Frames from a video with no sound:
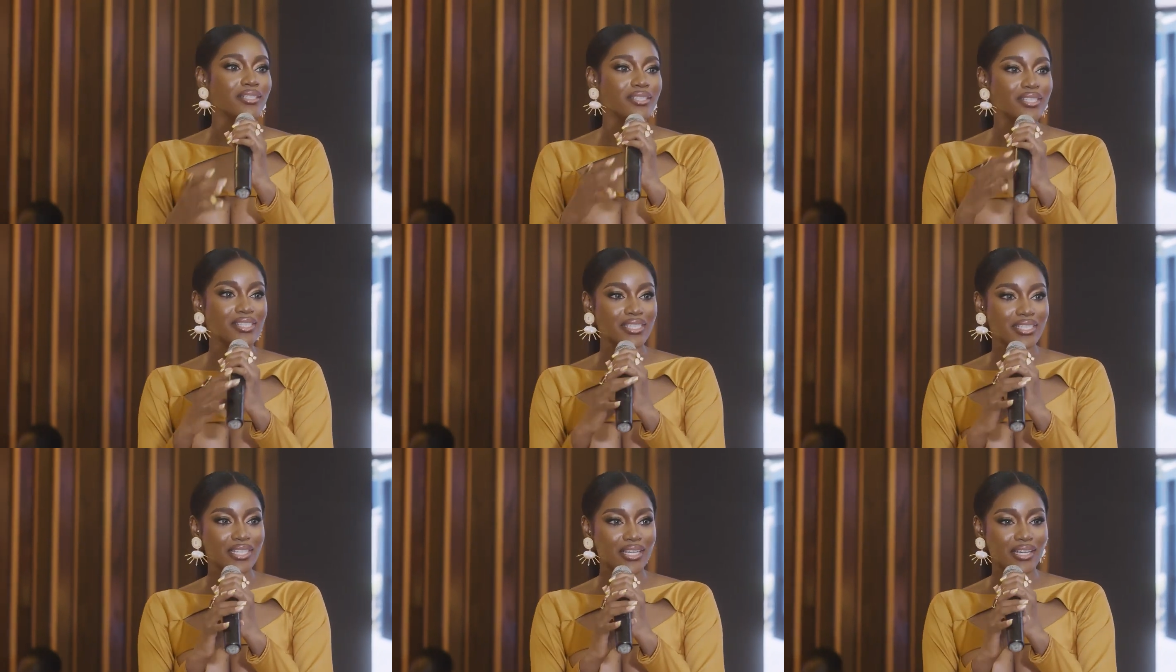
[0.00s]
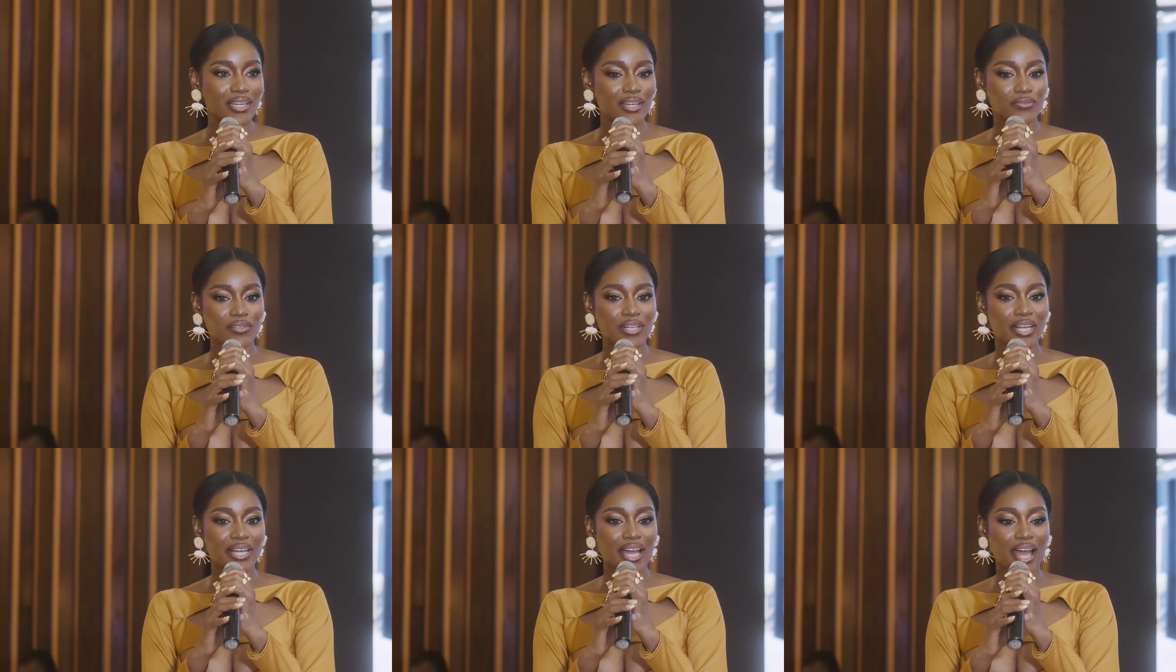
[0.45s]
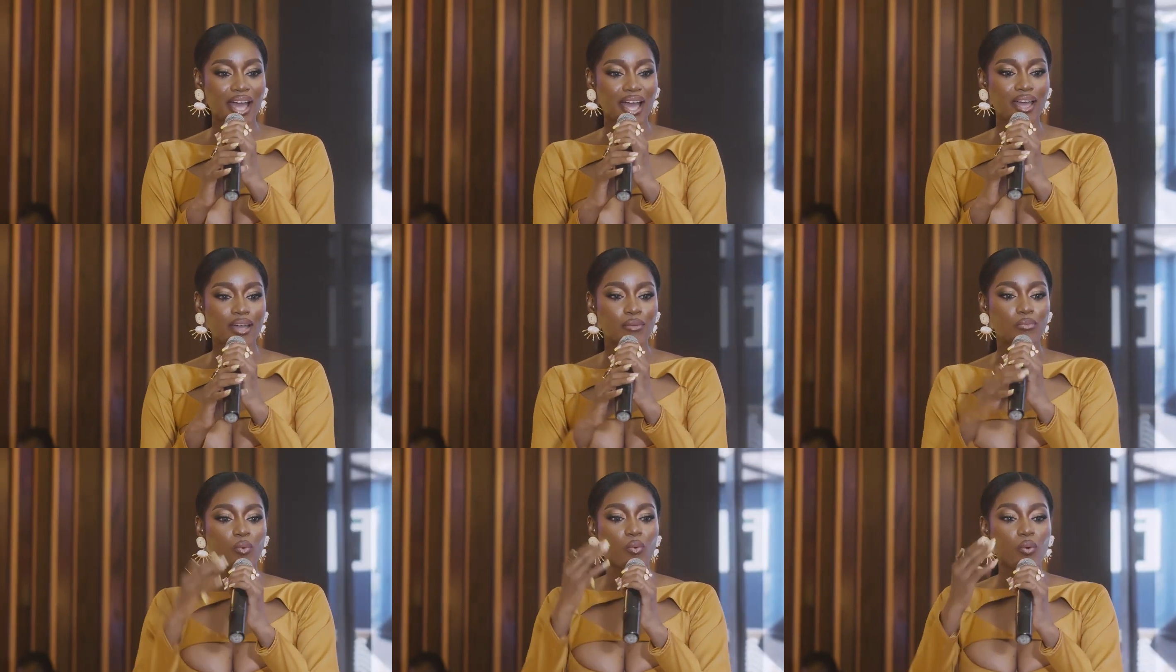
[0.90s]
And today I feel like
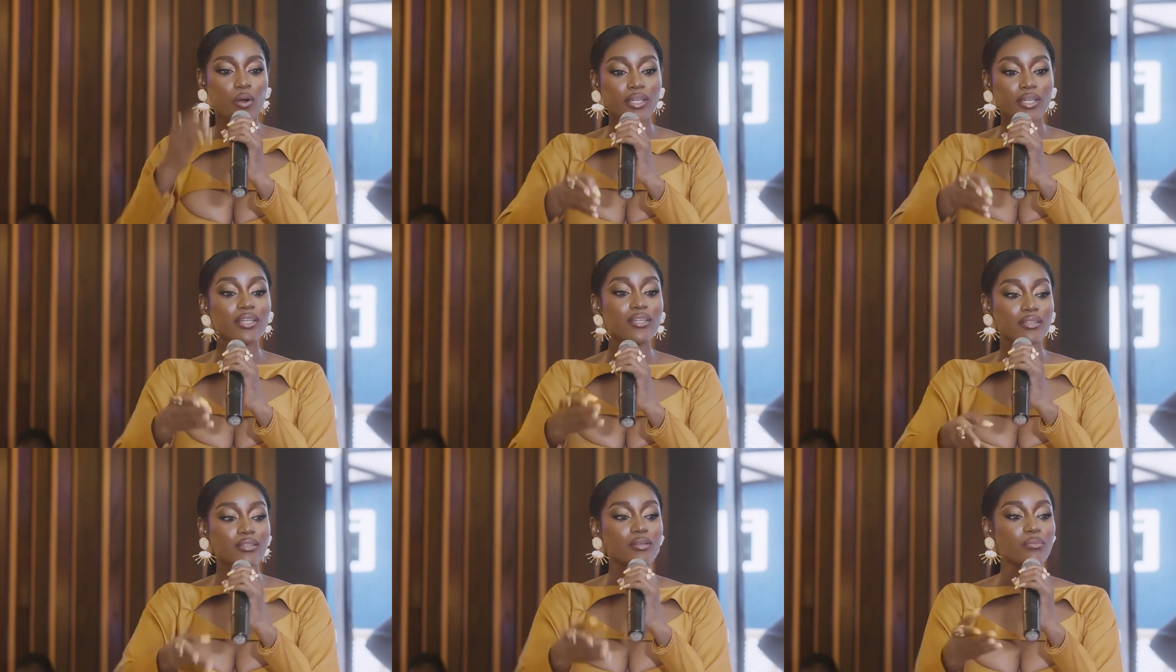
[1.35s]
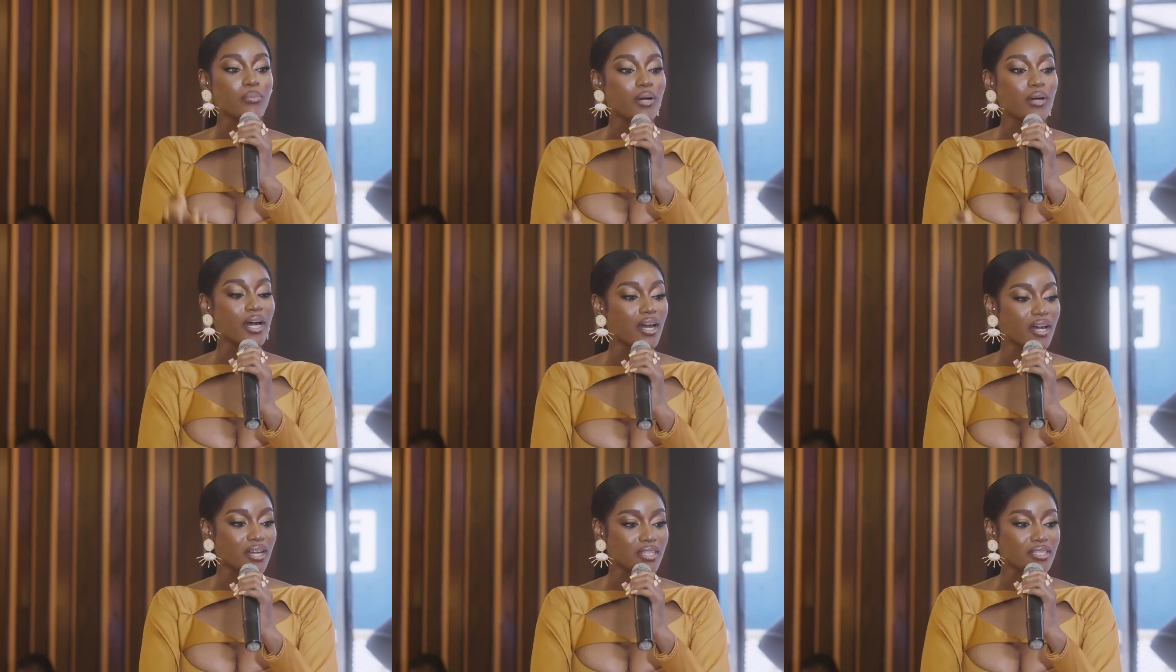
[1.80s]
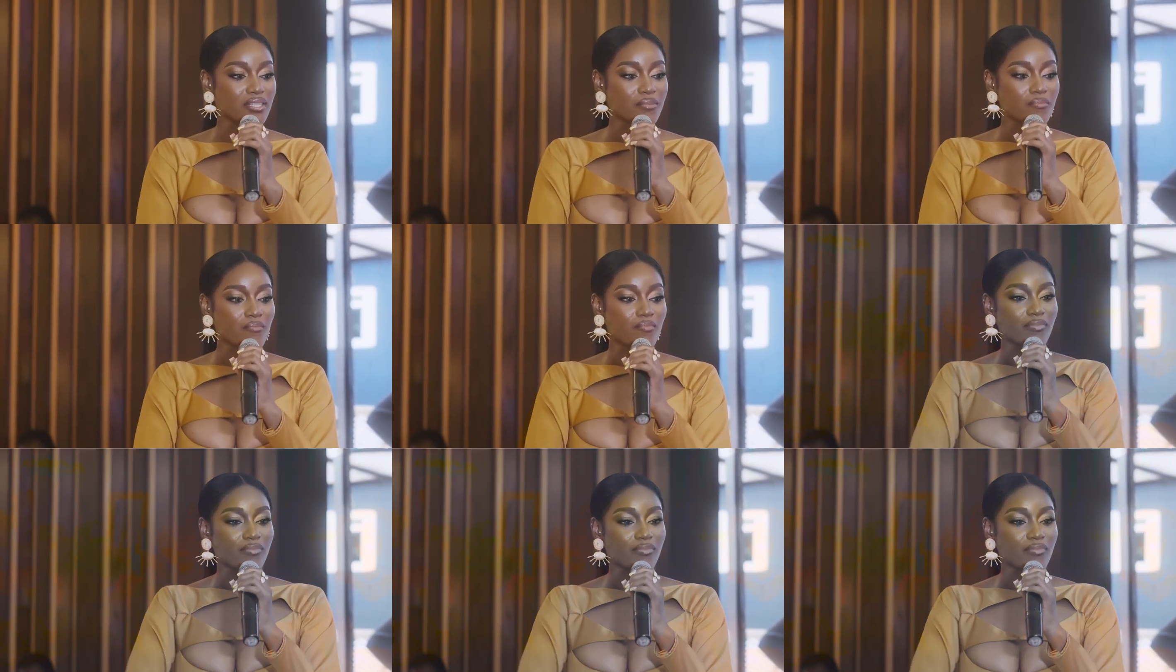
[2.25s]
I am walking the path.